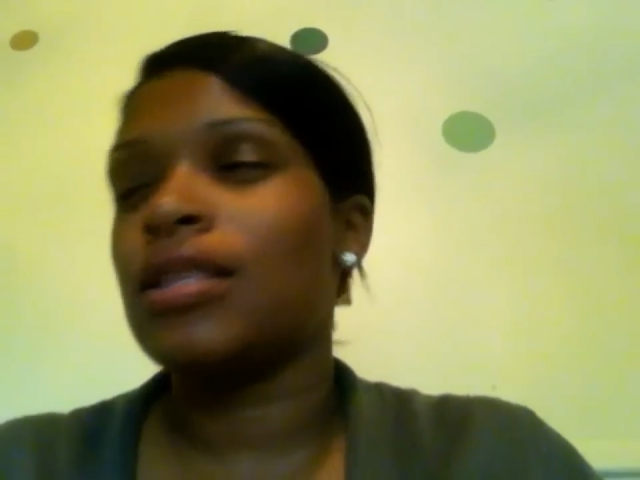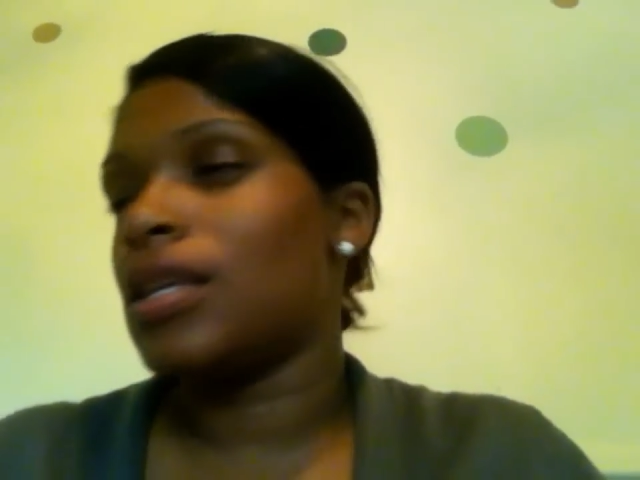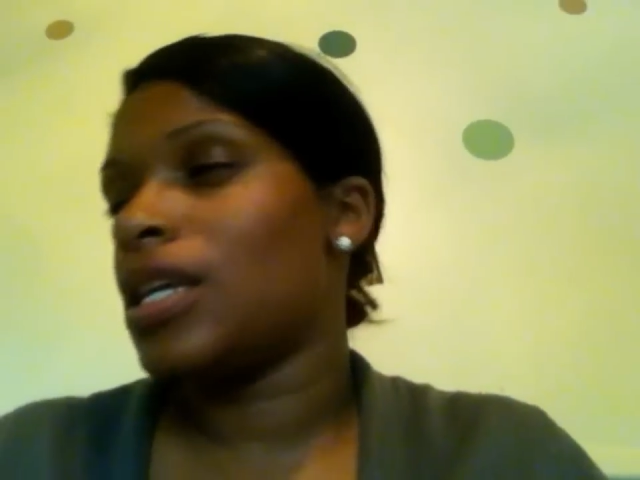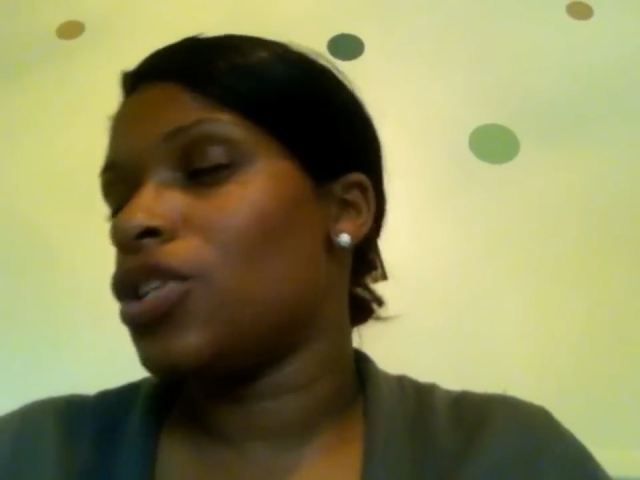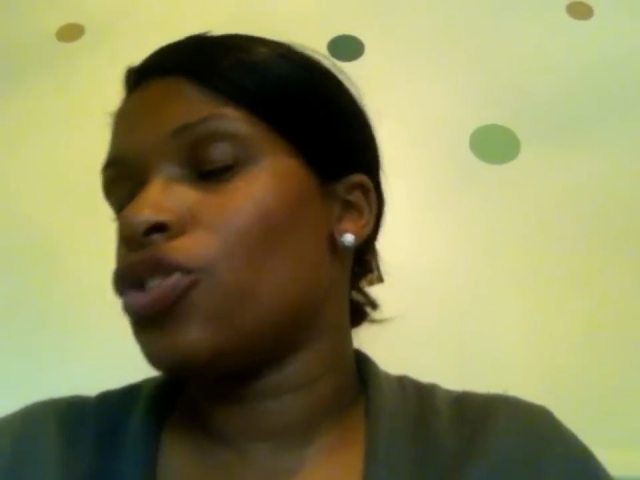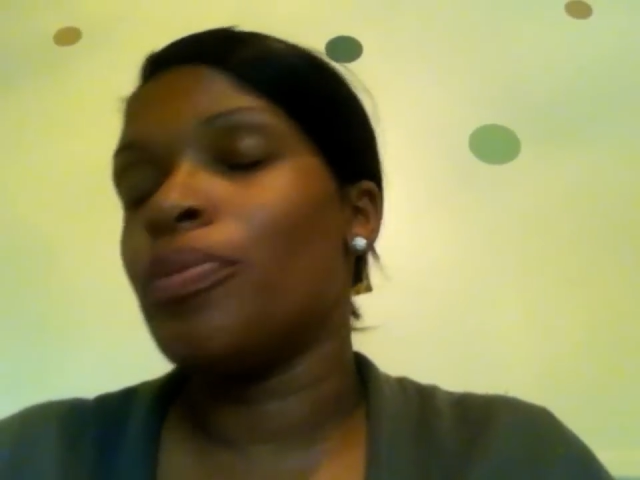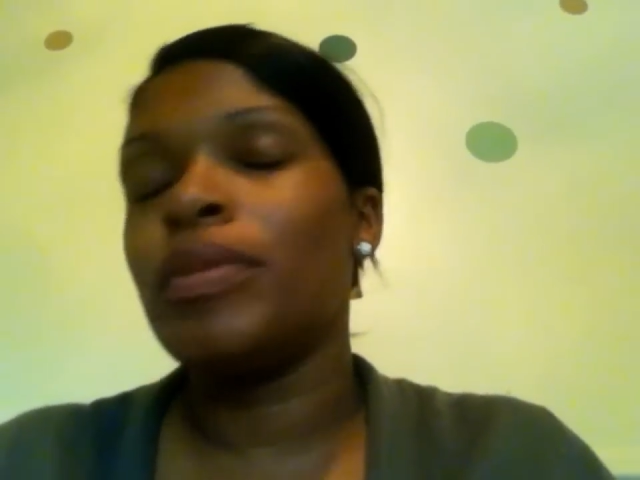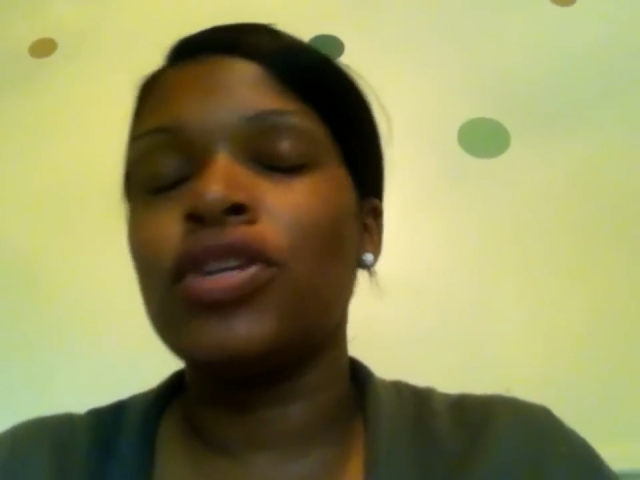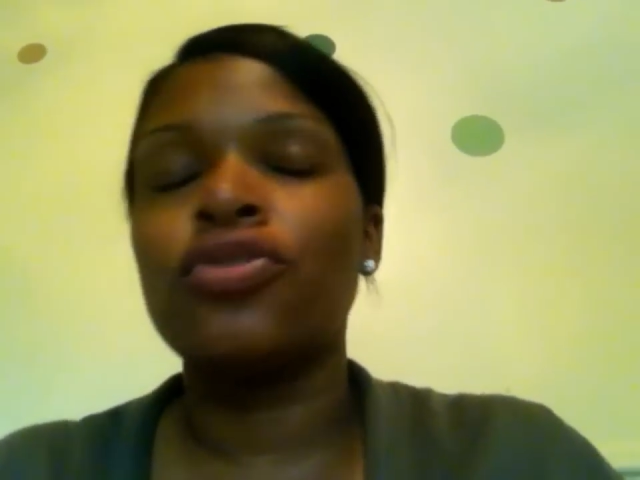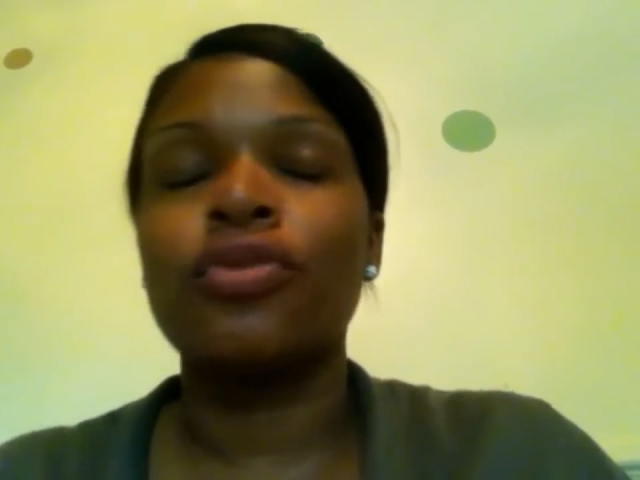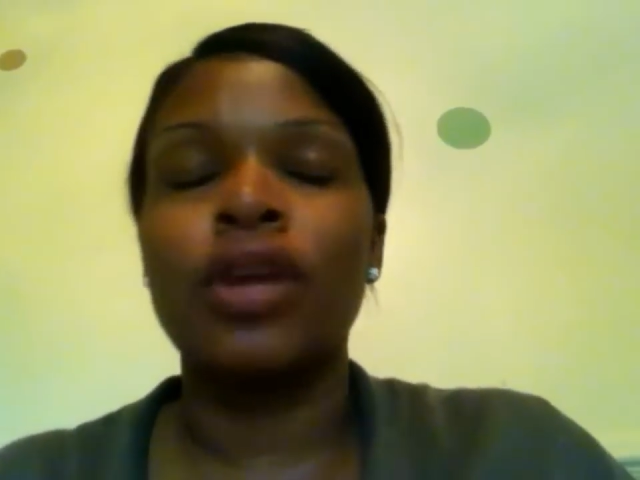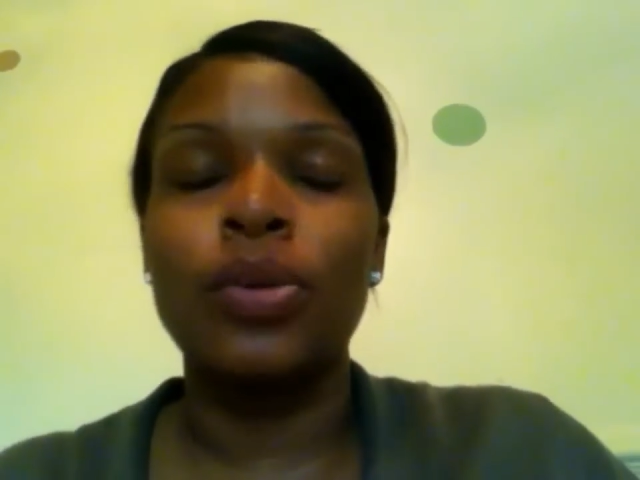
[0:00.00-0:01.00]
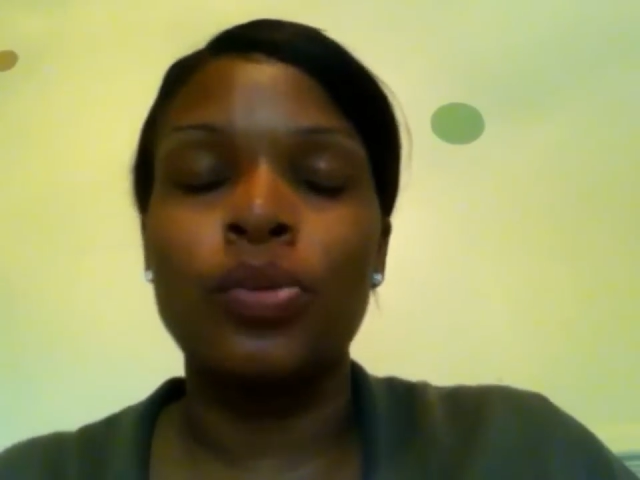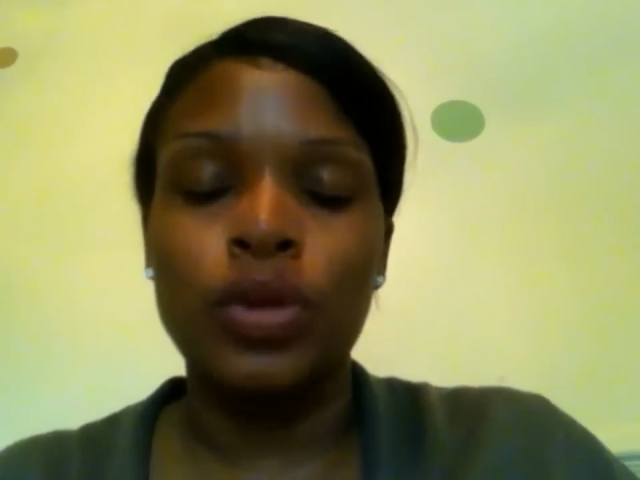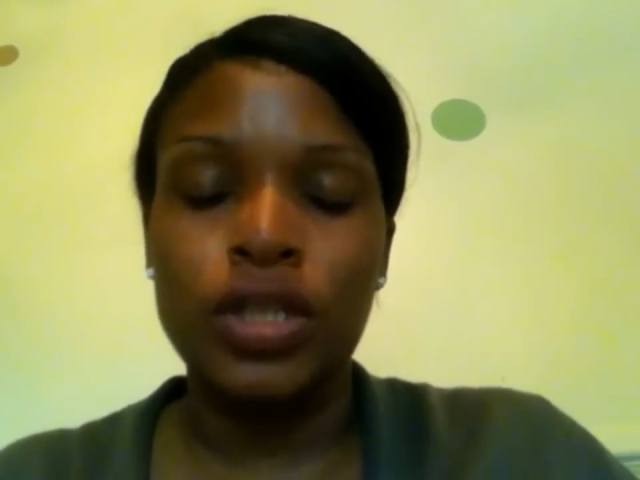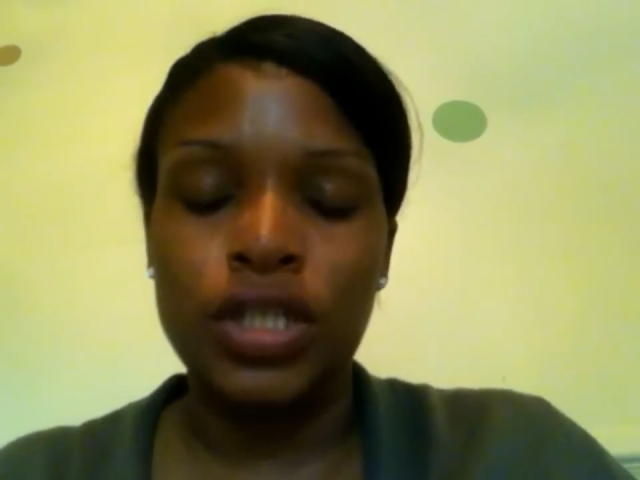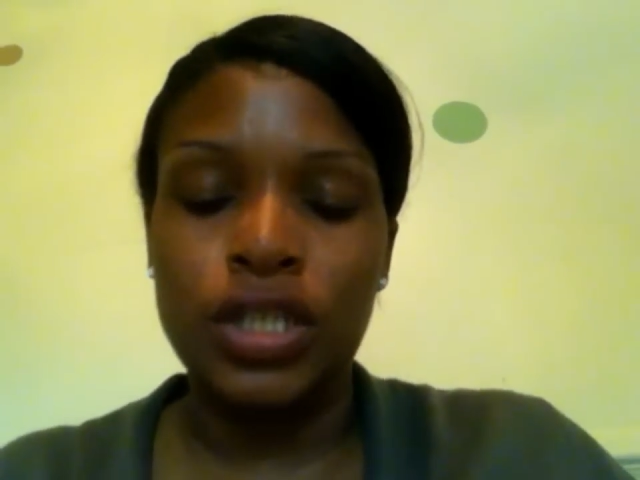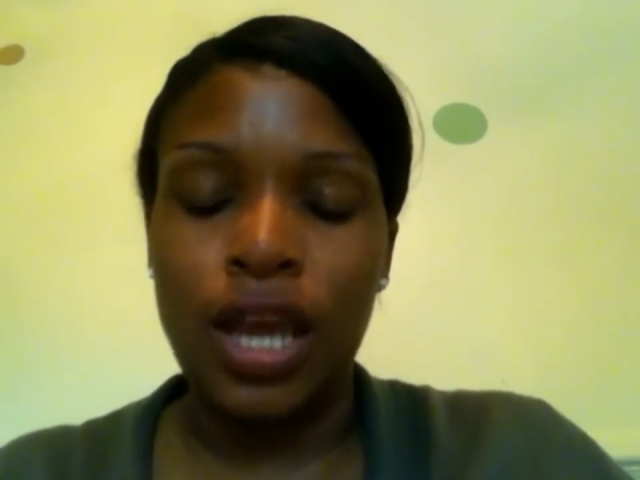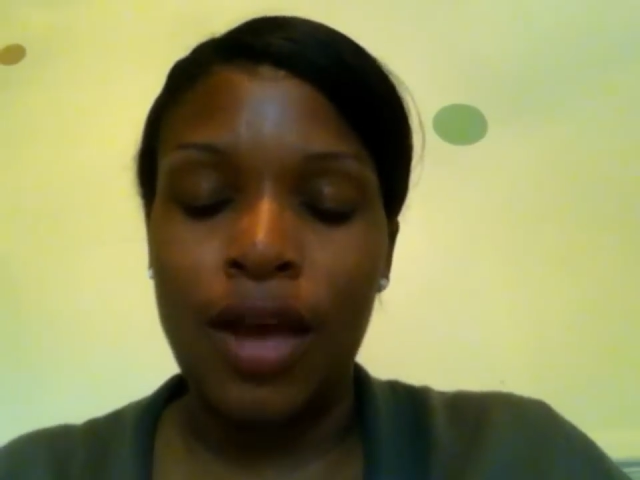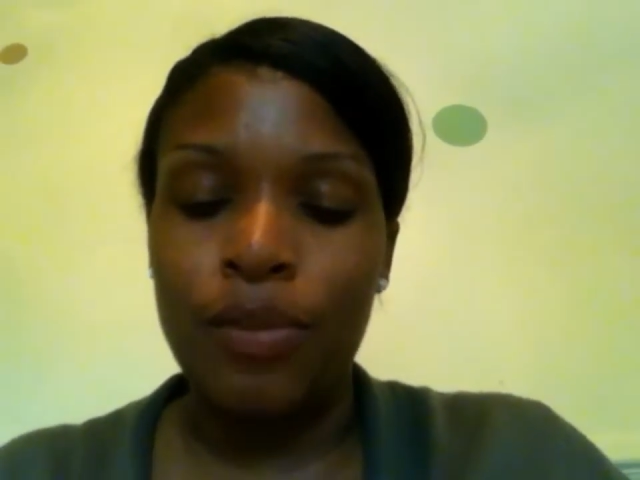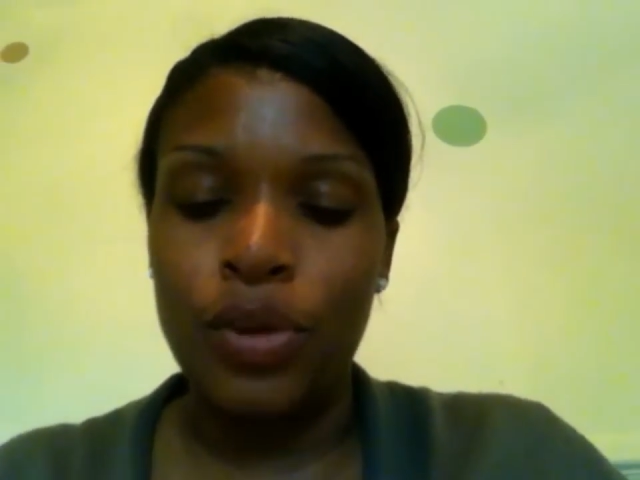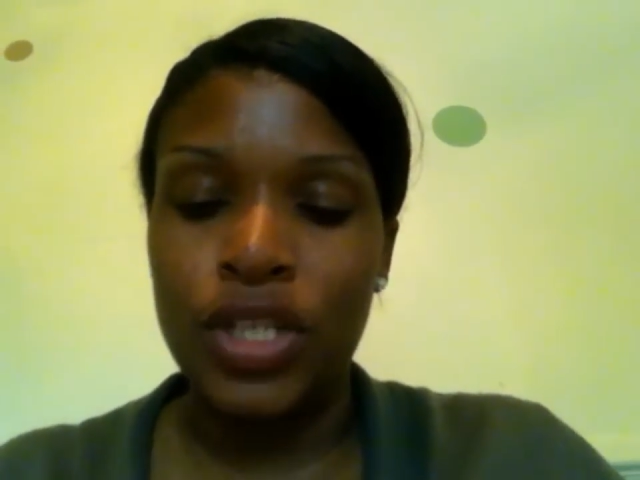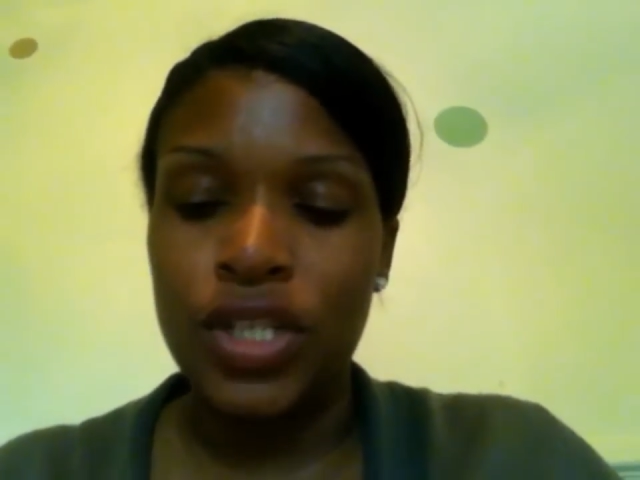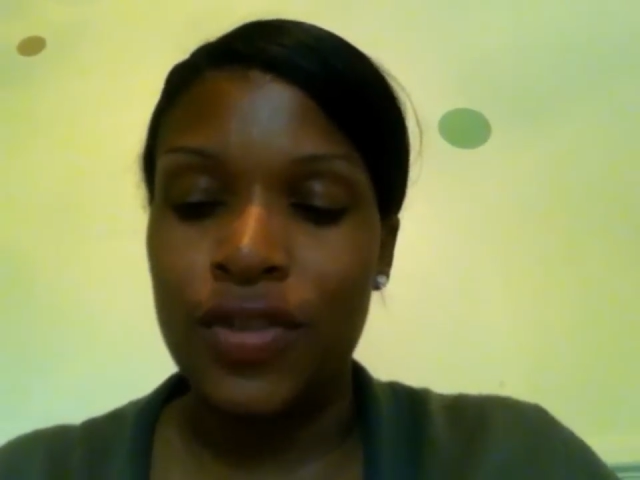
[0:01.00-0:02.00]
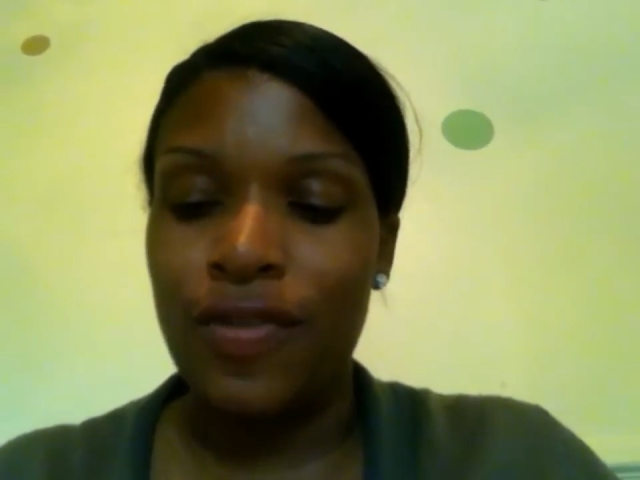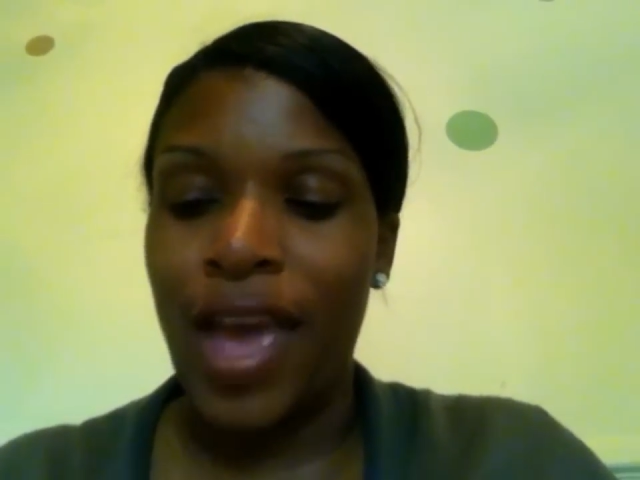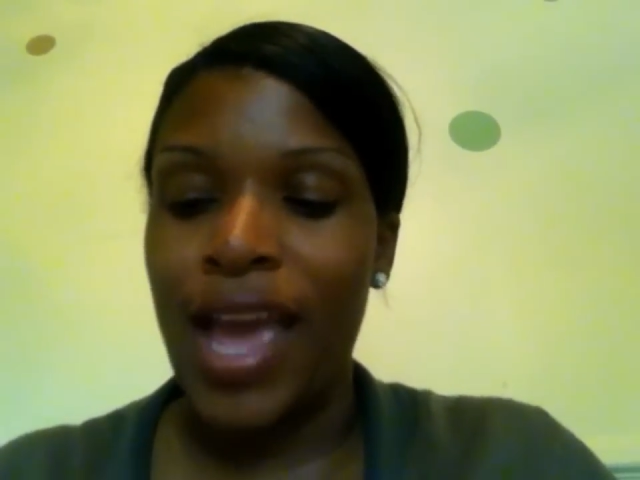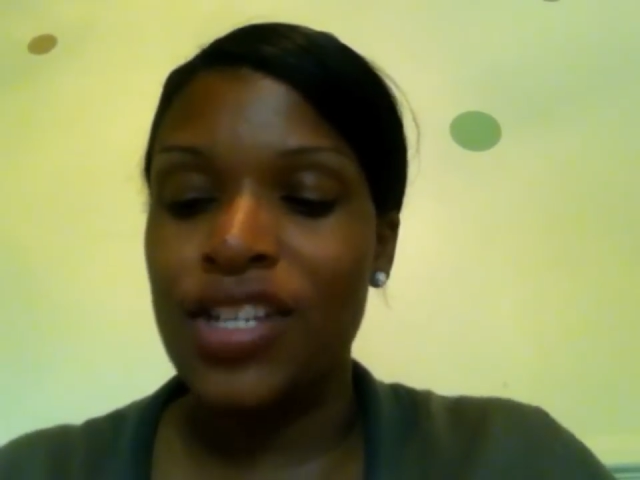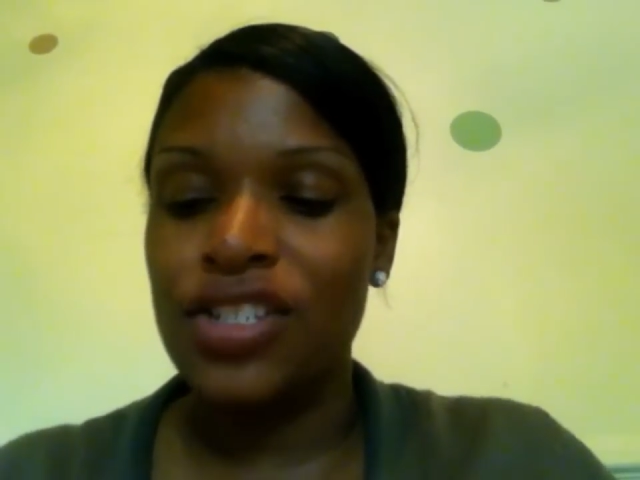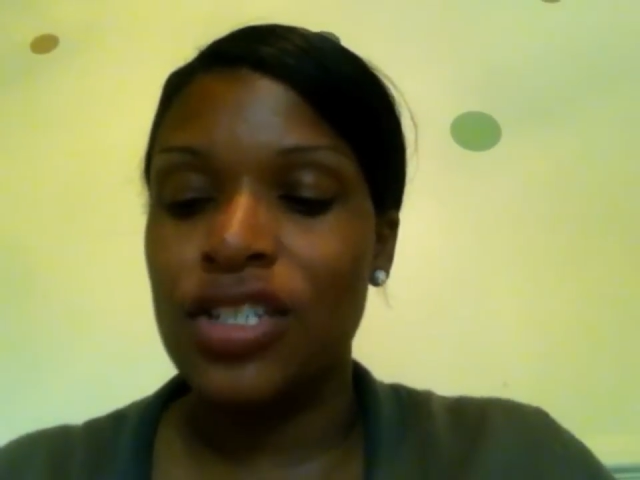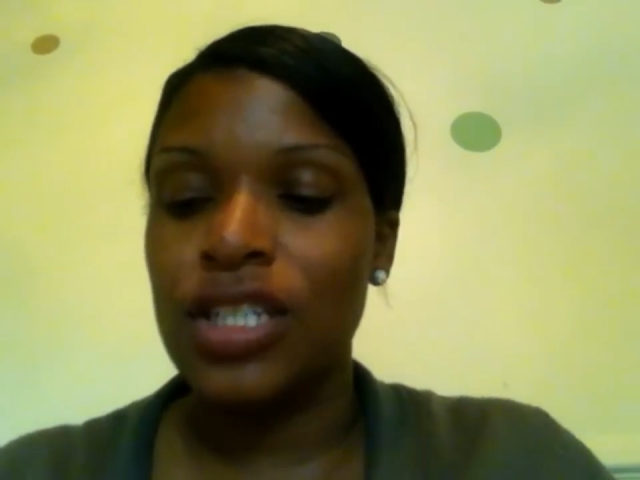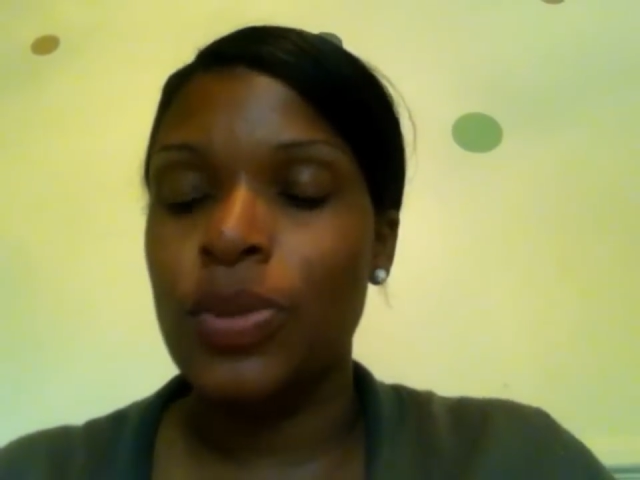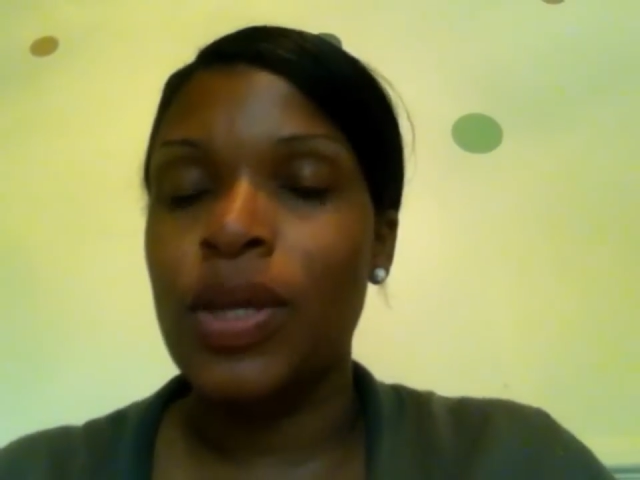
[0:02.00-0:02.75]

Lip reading: endometrium, which is vaginally.